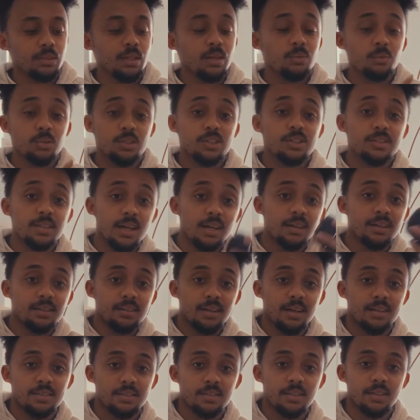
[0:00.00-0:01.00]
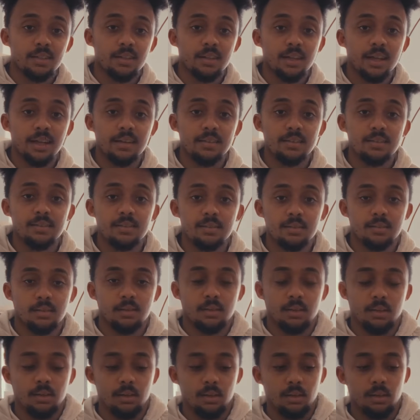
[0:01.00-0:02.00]
which is then attached to the lens.
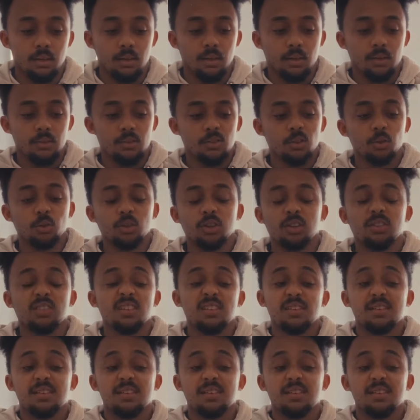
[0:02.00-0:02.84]
So you can